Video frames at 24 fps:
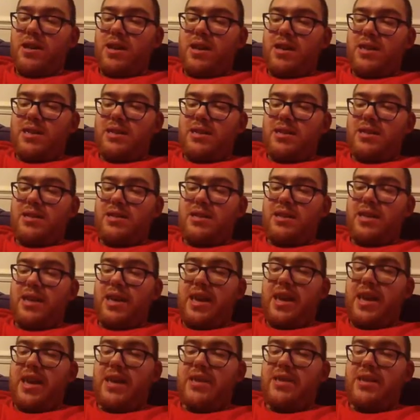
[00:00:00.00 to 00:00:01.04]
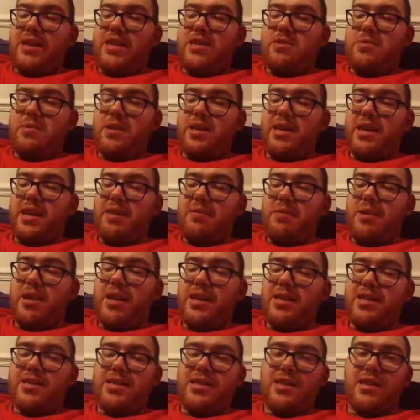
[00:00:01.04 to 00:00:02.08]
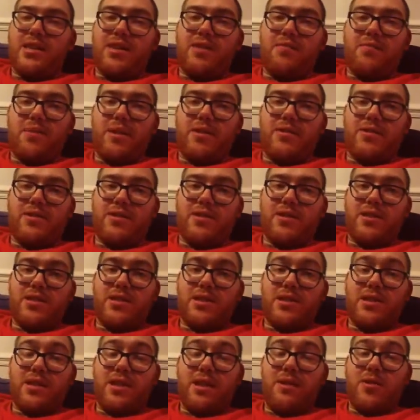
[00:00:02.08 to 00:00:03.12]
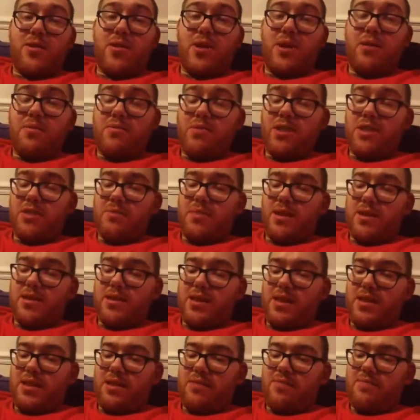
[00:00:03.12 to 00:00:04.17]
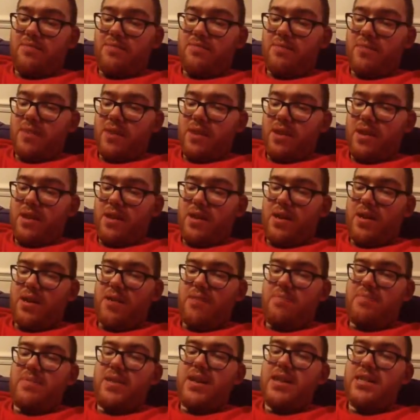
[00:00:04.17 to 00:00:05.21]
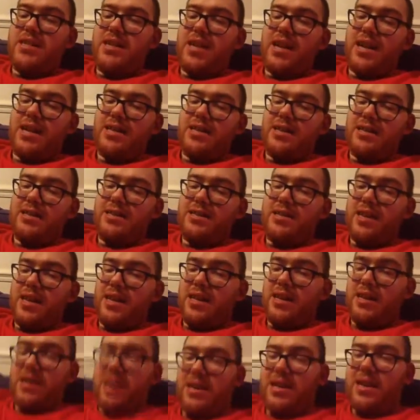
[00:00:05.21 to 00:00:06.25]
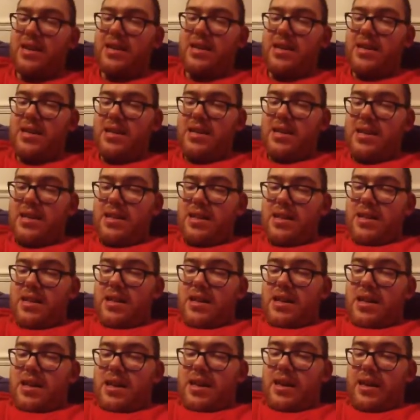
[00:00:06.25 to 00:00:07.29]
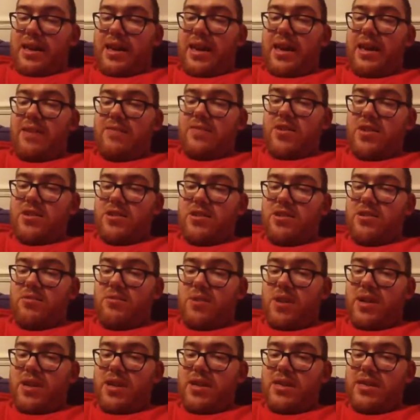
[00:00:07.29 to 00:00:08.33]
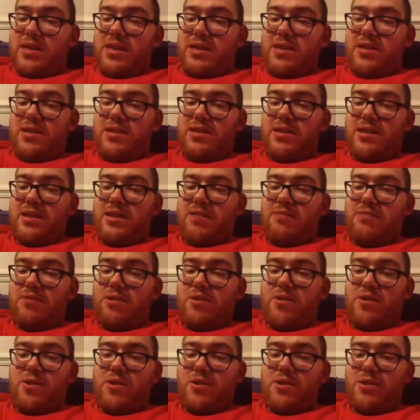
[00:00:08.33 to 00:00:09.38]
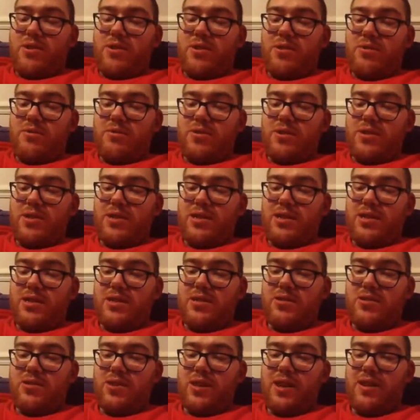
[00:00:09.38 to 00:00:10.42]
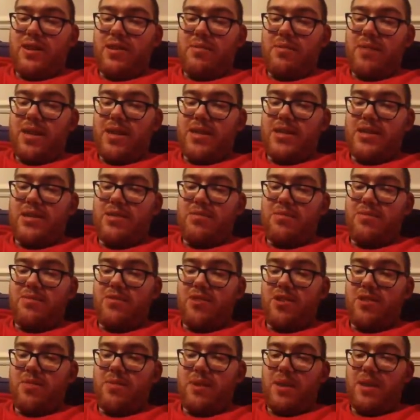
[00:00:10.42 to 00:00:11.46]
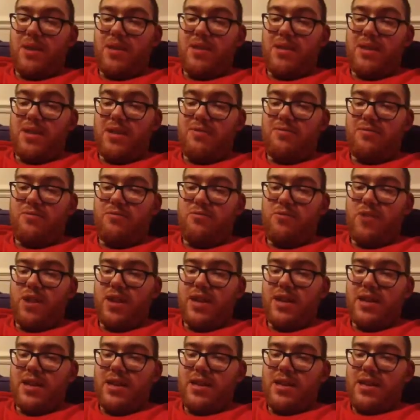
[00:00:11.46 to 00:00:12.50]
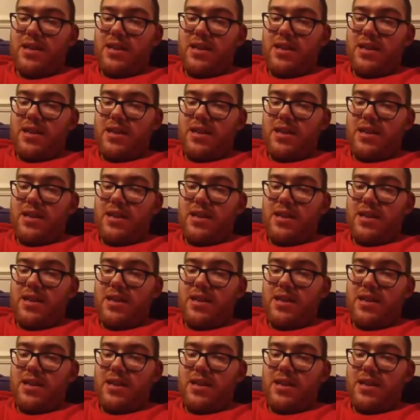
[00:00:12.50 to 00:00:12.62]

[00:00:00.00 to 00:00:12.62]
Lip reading: as the heir to HBK, but I can see the comparisons, and I'm quite impressed by Tyler. Next you had Taker and Kane versus the Wyatts, and it turned out Rowan was took out the match before the bell even rang.